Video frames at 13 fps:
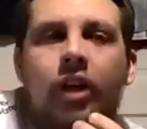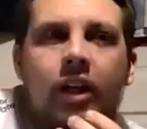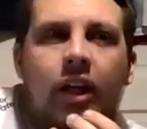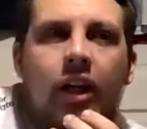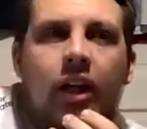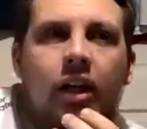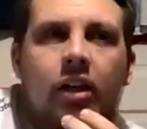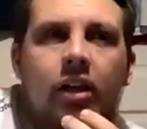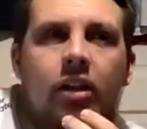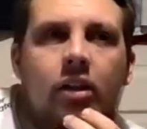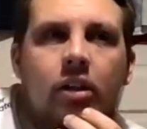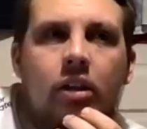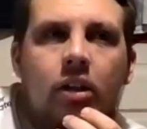kind of hit
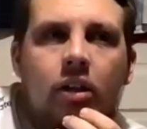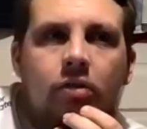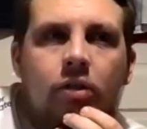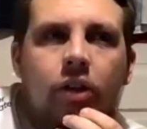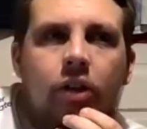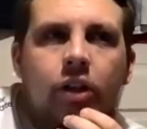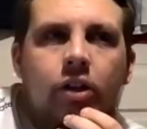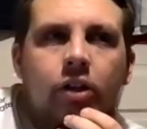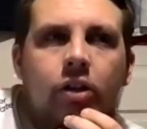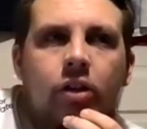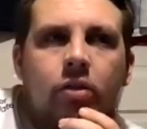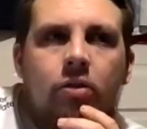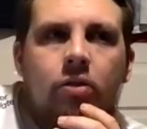a really good
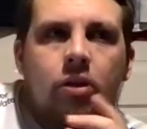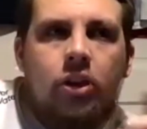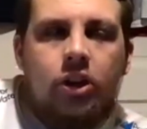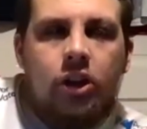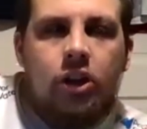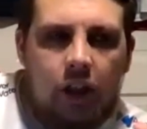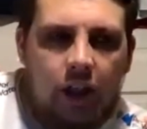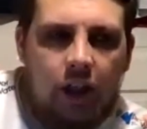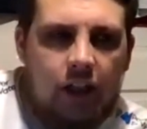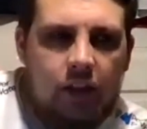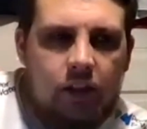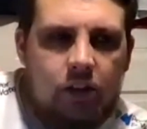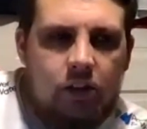discussion
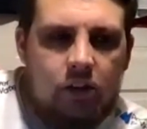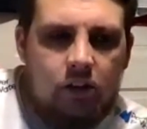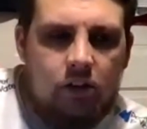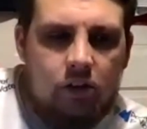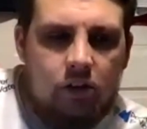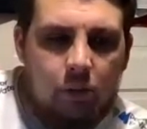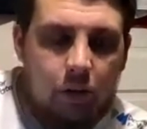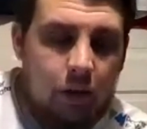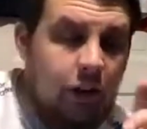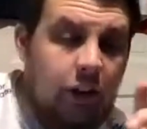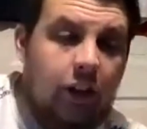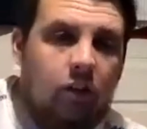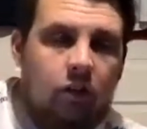I've
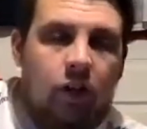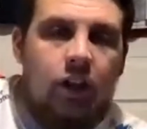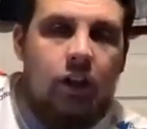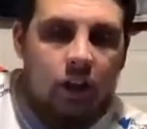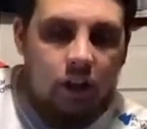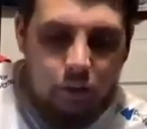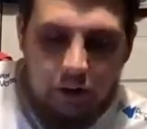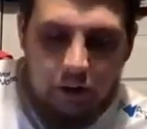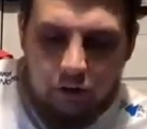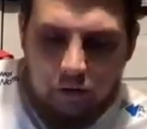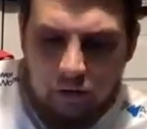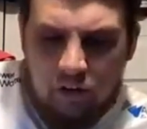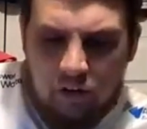seen online this week.
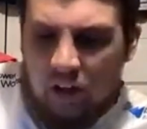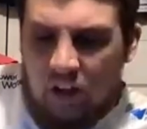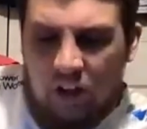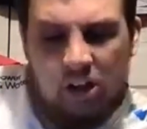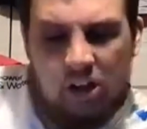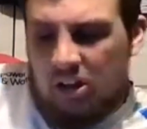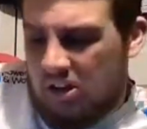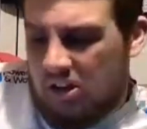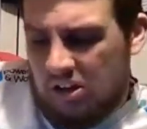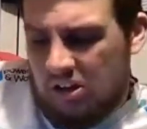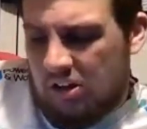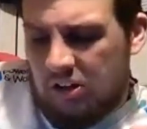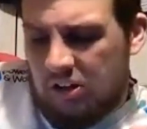So
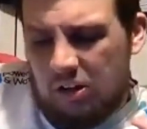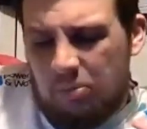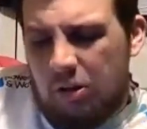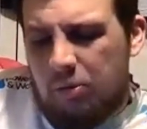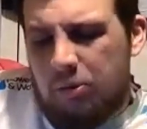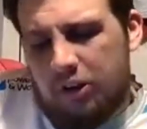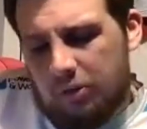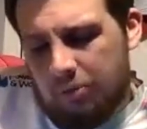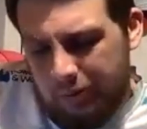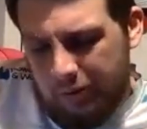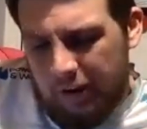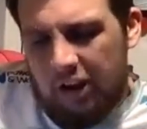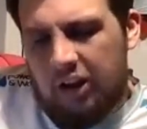somebody was
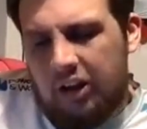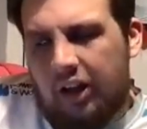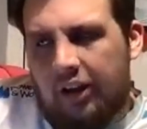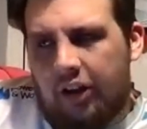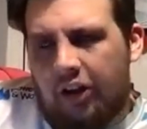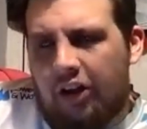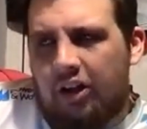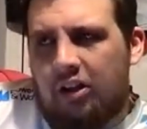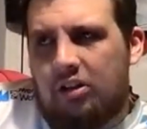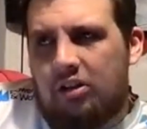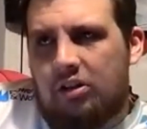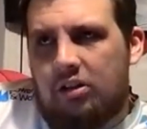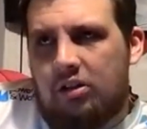complaining that
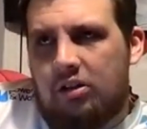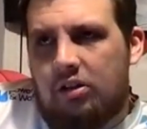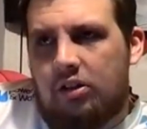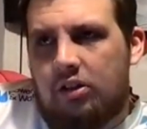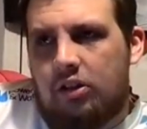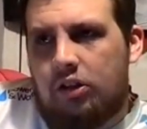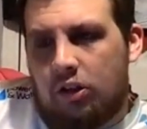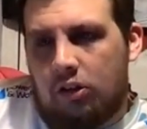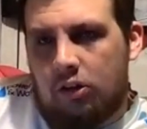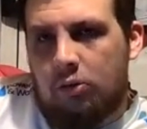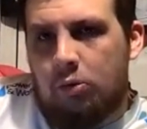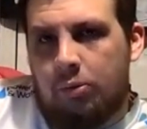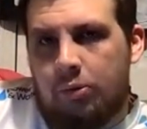
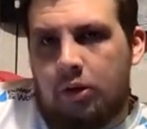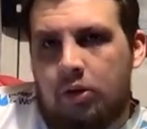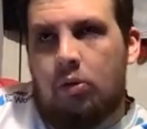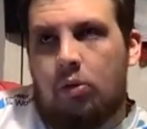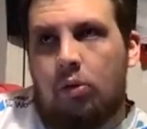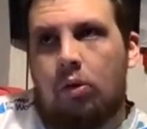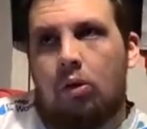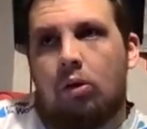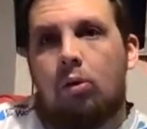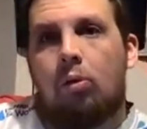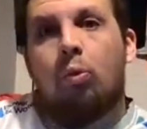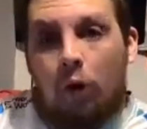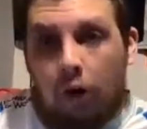Scotland women
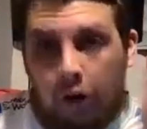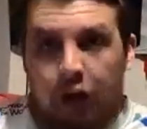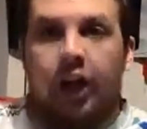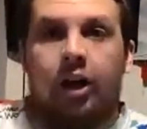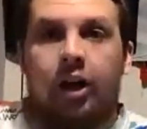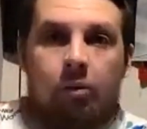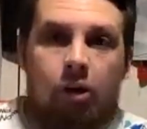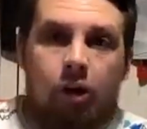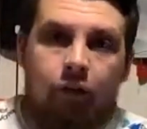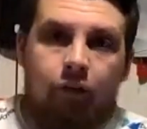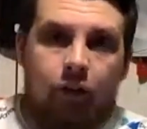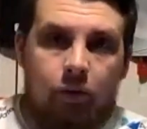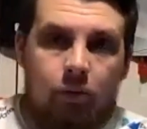weren't at
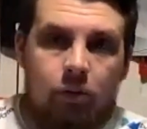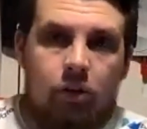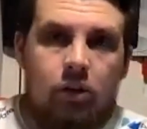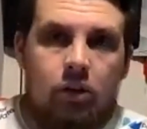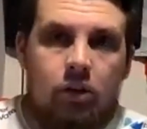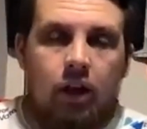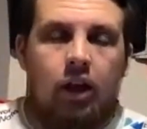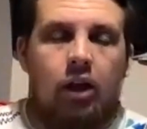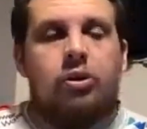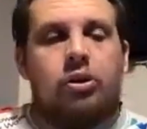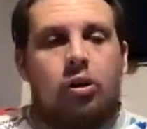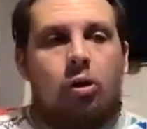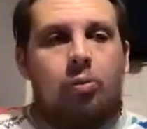Murrayfield. And there
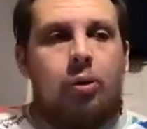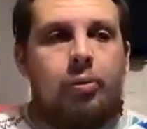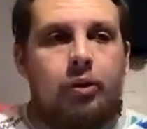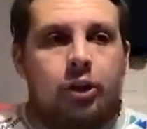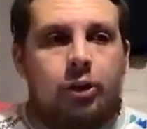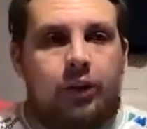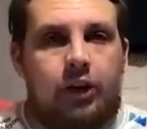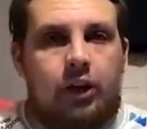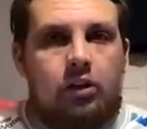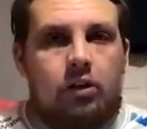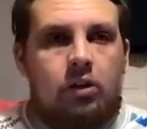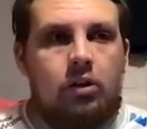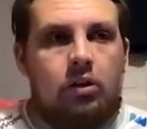was a lot of people
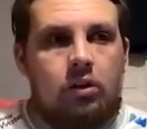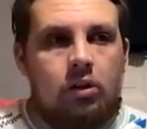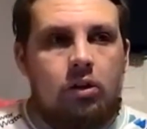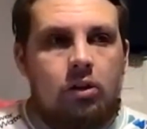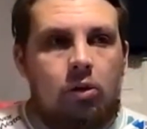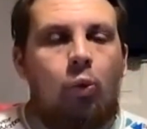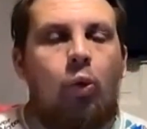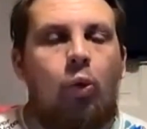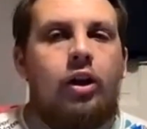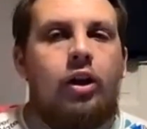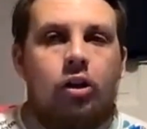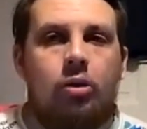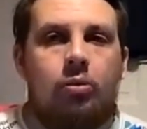explaining why they're not